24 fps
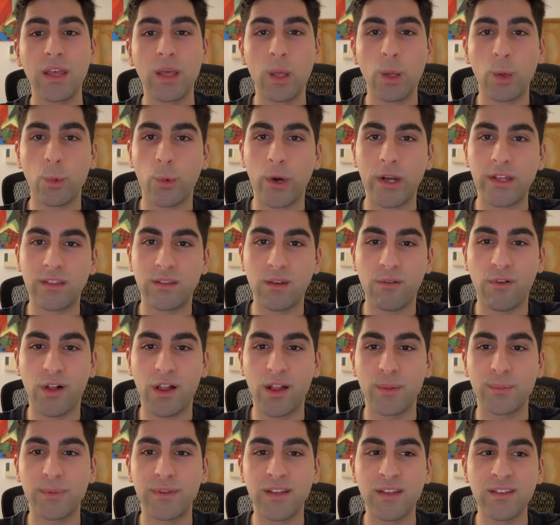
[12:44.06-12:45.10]
White
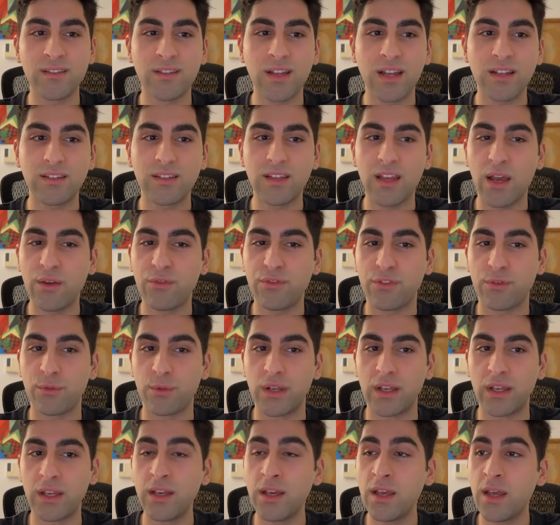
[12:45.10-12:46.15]
develops his knight to
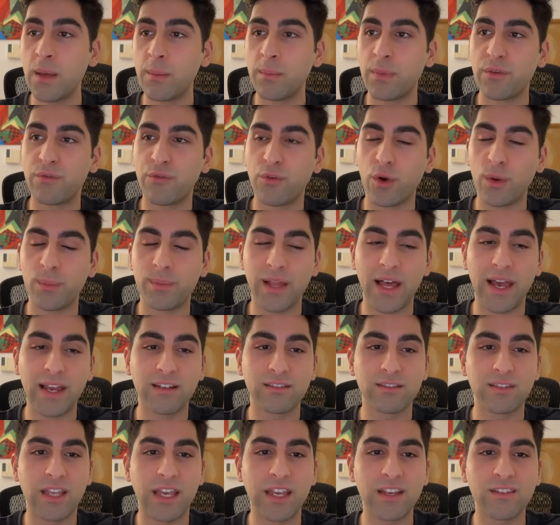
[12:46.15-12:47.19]
f3 before
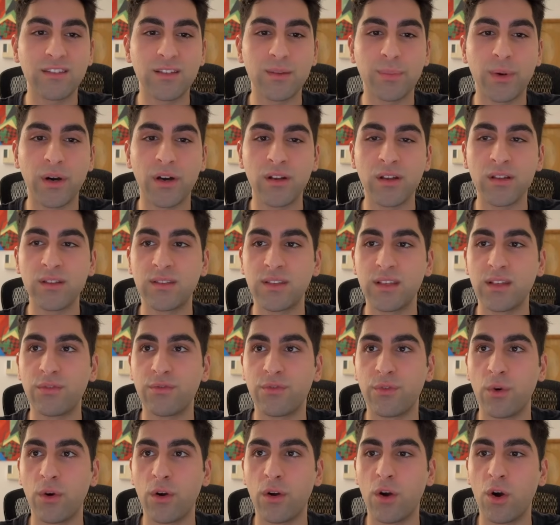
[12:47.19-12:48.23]
black takes the pawn on
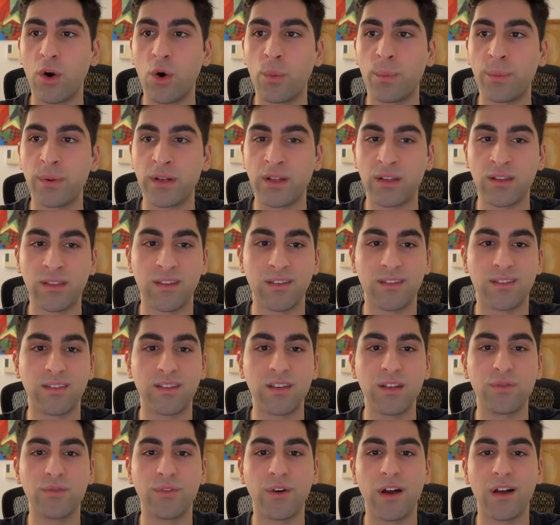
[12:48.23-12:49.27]
d4, opening the
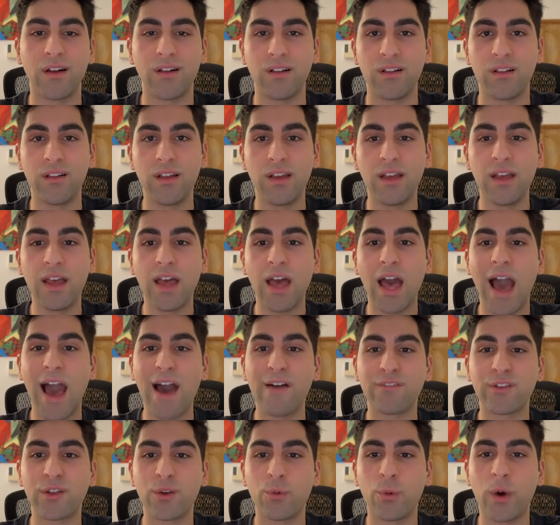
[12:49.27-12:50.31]
c-file.
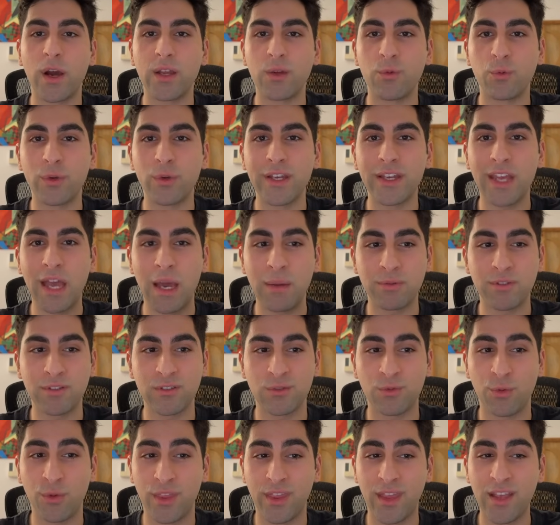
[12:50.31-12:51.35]
After white
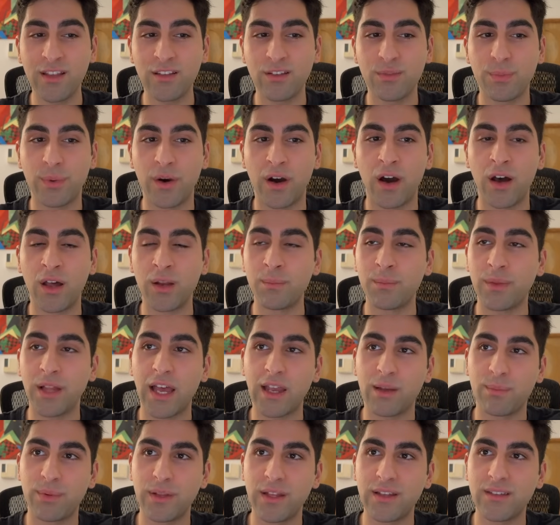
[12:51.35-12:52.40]
recaptures with his pawn,
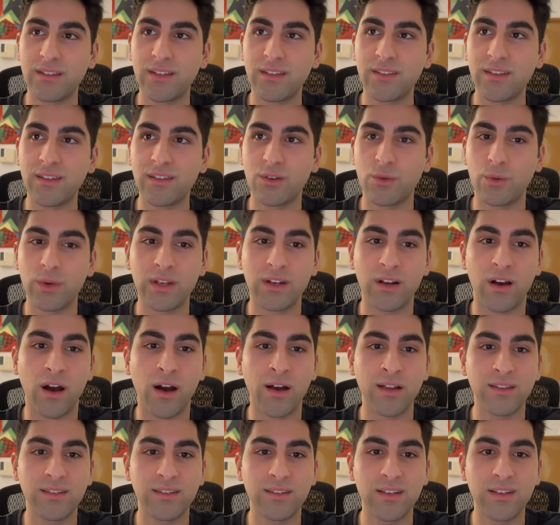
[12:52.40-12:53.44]
black places his queen
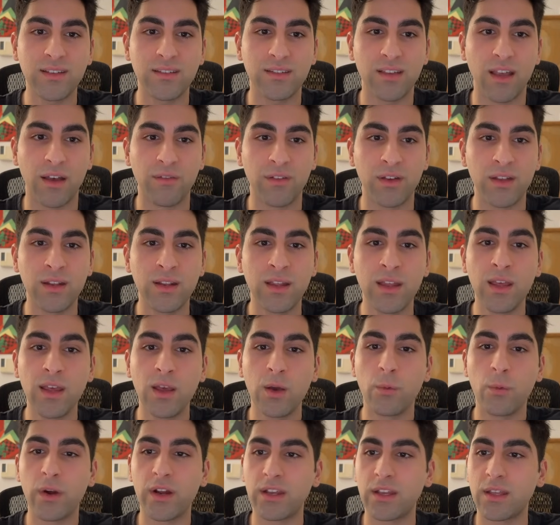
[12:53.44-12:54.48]
on c7,
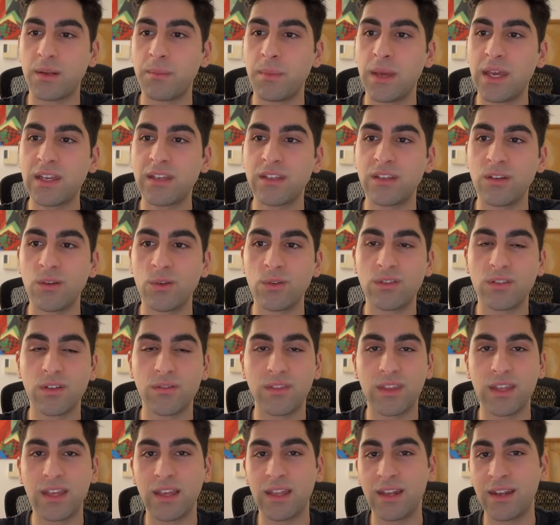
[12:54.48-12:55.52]
where it can make use
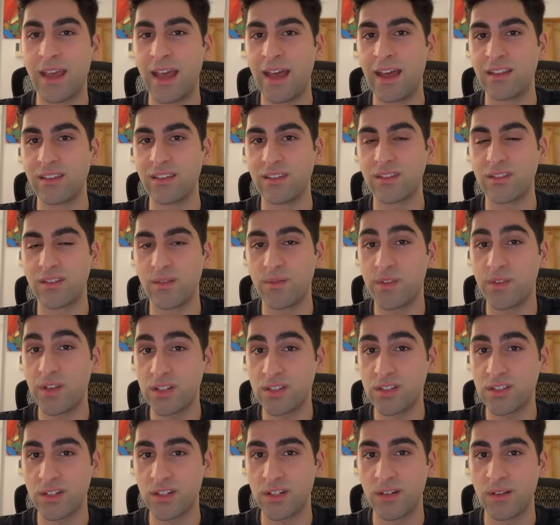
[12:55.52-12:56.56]
of the enhanced
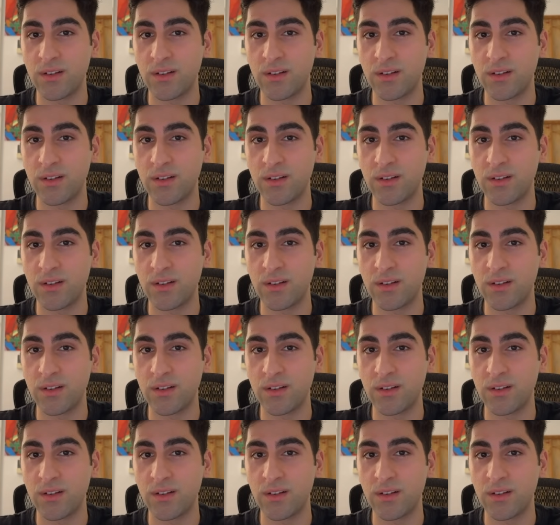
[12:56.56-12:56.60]
division.